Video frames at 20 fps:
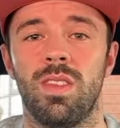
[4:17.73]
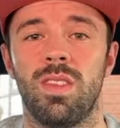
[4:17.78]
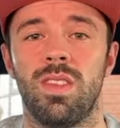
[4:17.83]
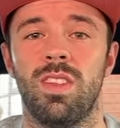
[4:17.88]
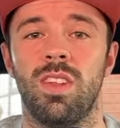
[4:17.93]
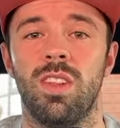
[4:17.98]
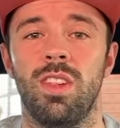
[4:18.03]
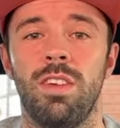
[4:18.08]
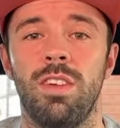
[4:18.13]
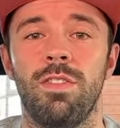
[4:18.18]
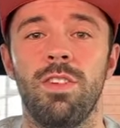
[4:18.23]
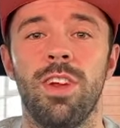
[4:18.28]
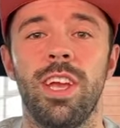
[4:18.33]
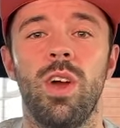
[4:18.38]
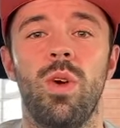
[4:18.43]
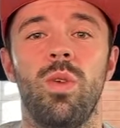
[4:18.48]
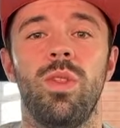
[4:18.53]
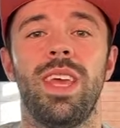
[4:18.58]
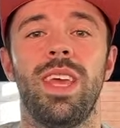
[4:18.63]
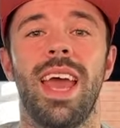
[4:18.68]
delivering
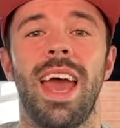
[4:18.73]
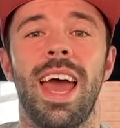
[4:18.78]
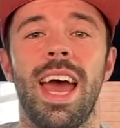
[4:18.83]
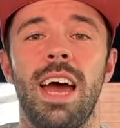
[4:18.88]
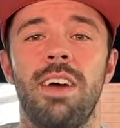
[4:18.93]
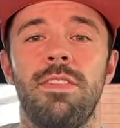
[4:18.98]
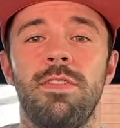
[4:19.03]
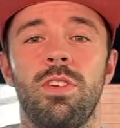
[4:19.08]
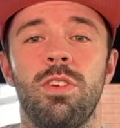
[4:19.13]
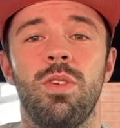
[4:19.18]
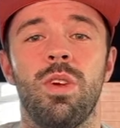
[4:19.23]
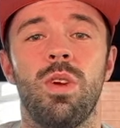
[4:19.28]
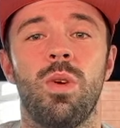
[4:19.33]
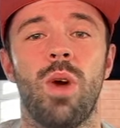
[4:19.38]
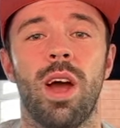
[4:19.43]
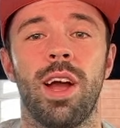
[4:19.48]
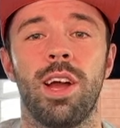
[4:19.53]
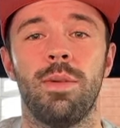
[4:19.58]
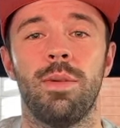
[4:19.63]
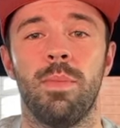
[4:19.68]
only half the
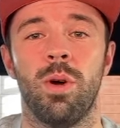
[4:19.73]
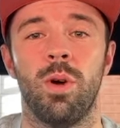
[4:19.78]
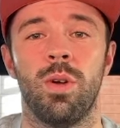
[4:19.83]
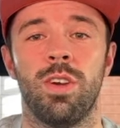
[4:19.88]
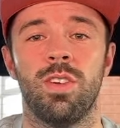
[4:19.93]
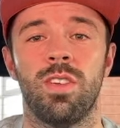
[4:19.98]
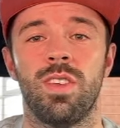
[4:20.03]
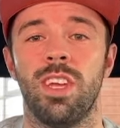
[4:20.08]
required motors